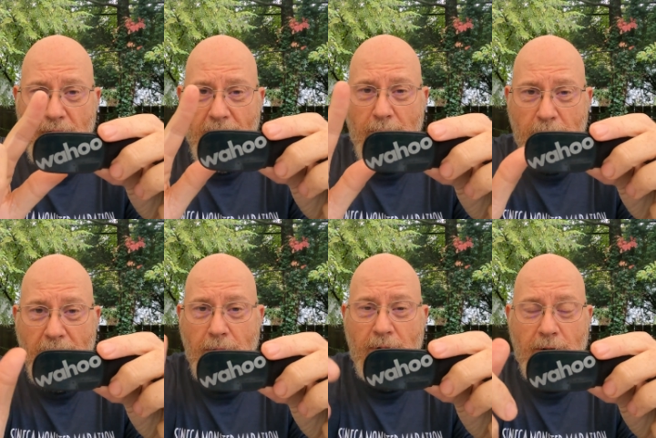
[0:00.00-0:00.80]
and up and
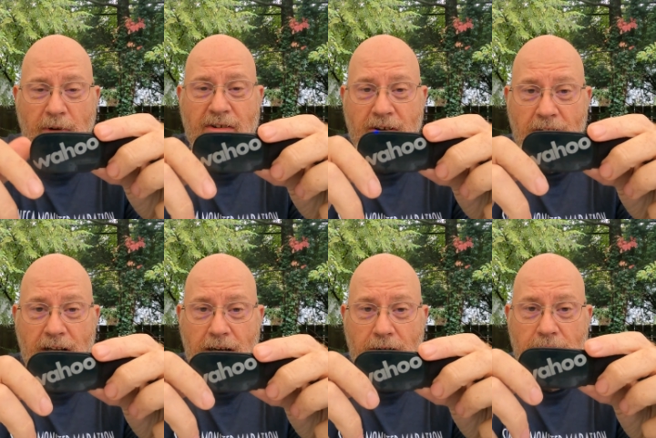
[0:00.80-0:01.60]
up, and I'd be
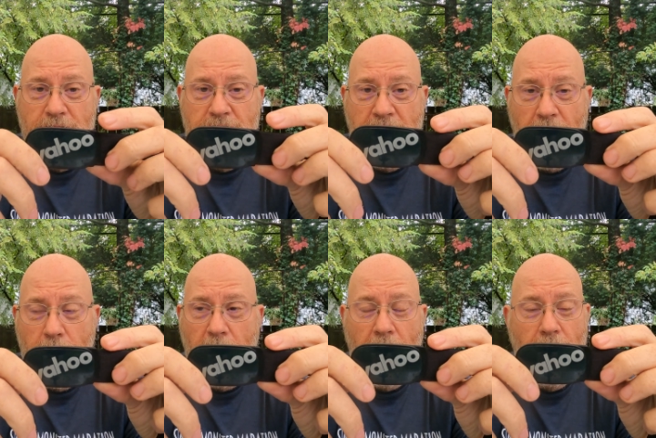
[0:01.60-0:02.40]
sitting there in a chair,
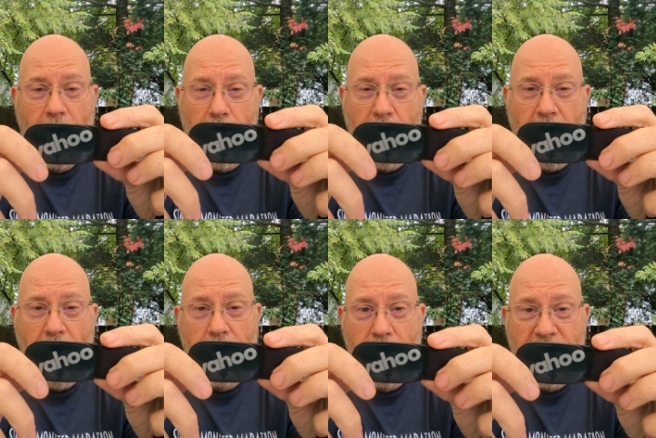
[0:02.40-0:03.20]
and my heart rate would be
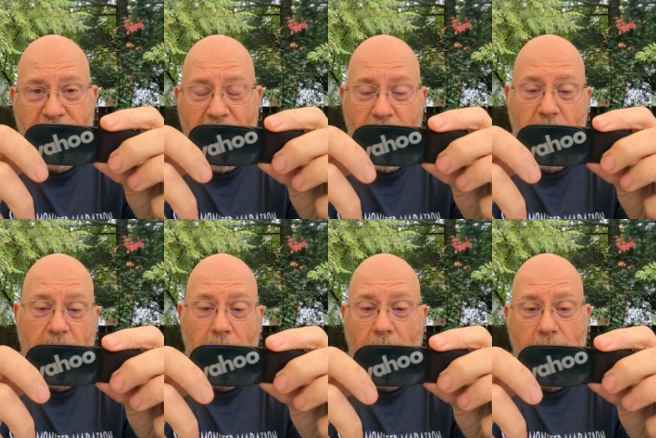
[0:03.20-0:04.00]

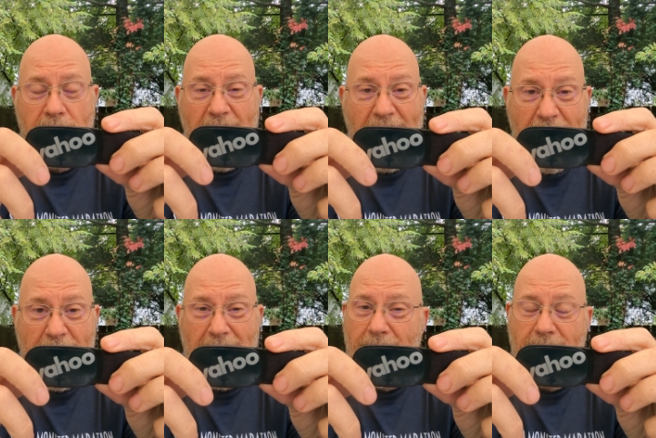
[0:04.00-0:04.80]
170 or
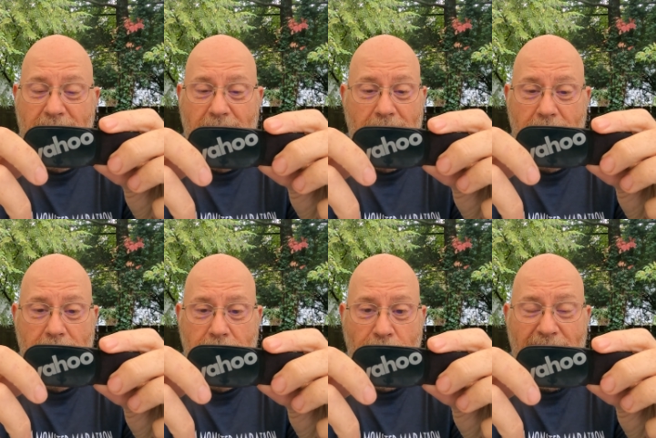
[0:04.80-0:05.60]
180, and it's like
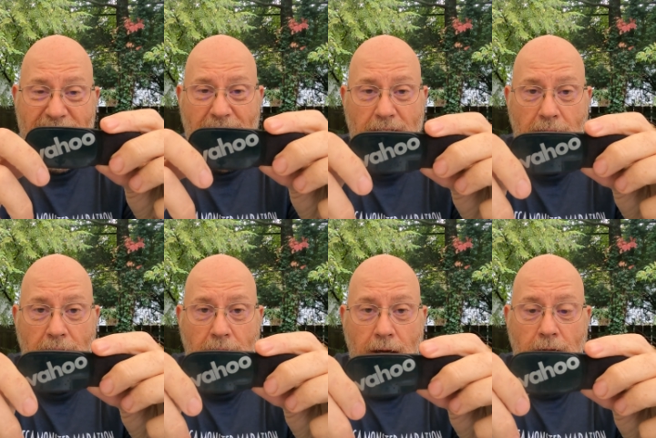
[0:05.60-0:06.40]
crazy.
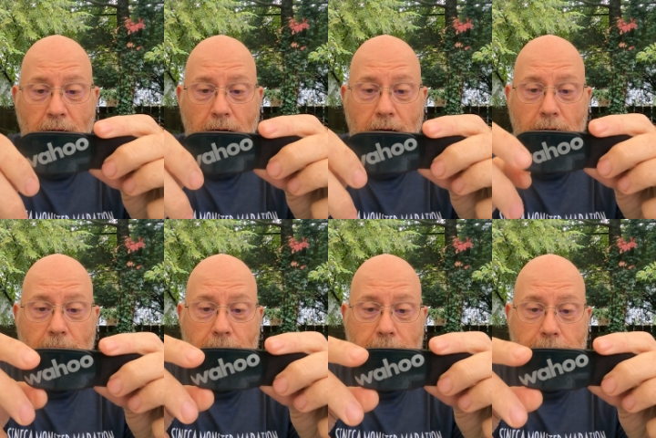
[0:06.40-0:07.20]
So
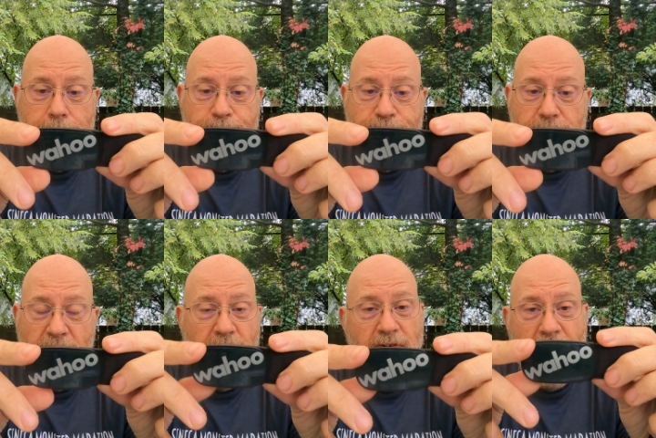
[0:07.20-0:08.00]

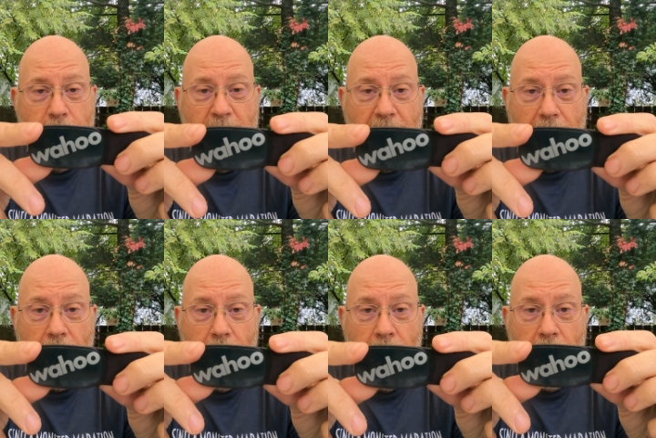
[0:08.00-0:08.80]
I sent it
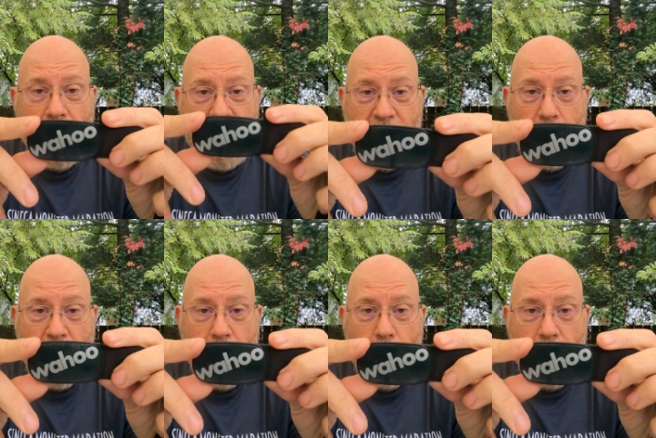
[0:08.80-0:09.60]
back, and they sent me
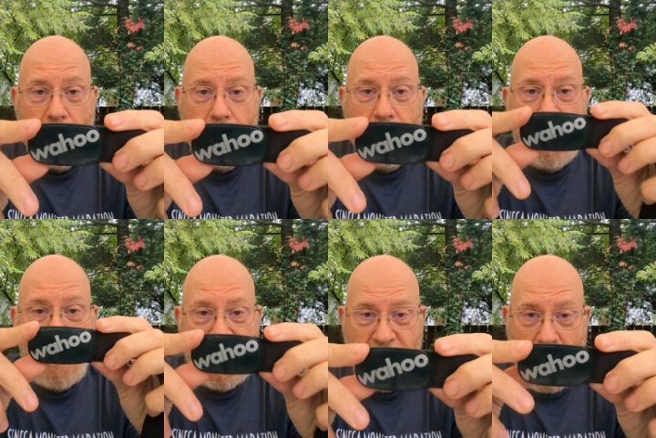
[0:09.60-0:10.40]
a new one.
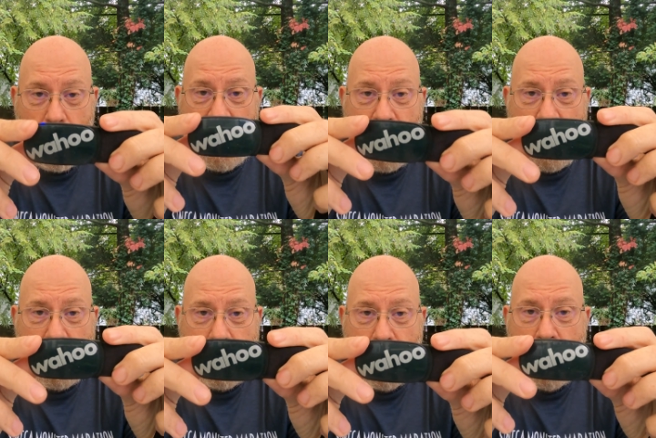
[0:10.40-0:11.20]
Same
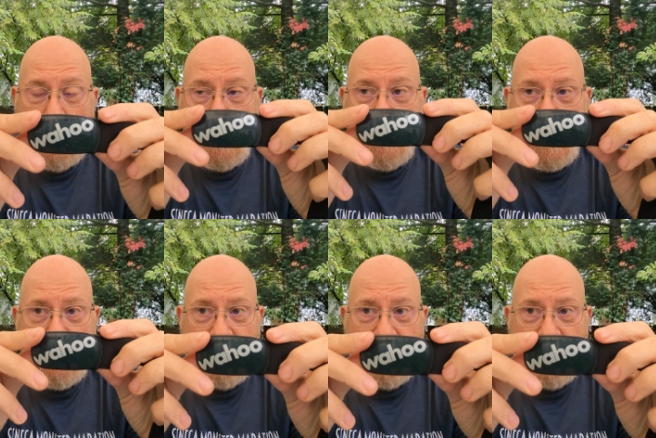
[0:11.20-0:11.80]
thing. They